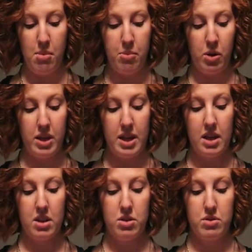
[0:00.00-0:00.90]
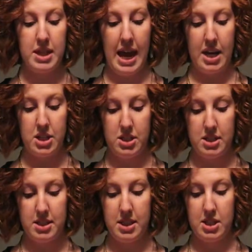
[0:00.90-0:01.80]
Bullying includes
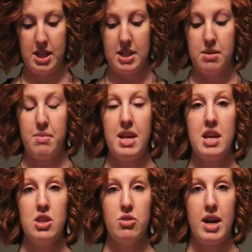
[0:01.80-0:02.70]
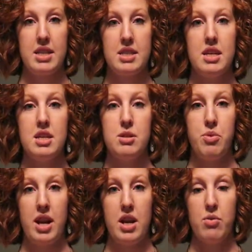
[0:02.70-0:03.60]
actions such as making threats,
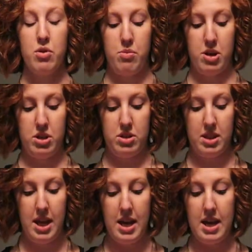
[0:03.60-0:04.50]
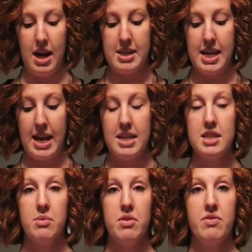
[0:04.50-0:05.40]
spreading rumors,
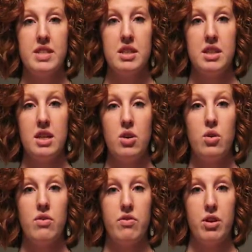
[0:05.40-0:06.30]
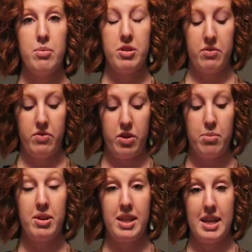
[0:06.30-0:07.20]
attacking someone physically or
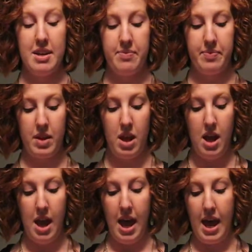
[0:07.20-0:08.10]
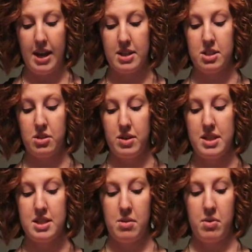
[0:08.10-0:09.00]
verbally, and
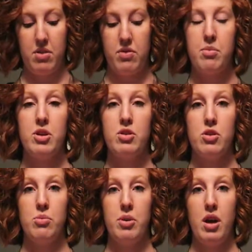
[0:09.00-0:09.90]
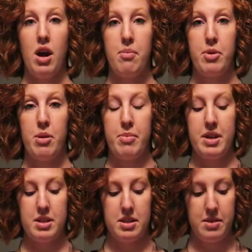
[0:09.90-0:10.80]
excluding someone from a group on
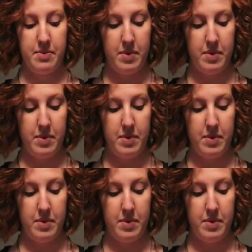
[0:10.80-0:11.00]
purpose.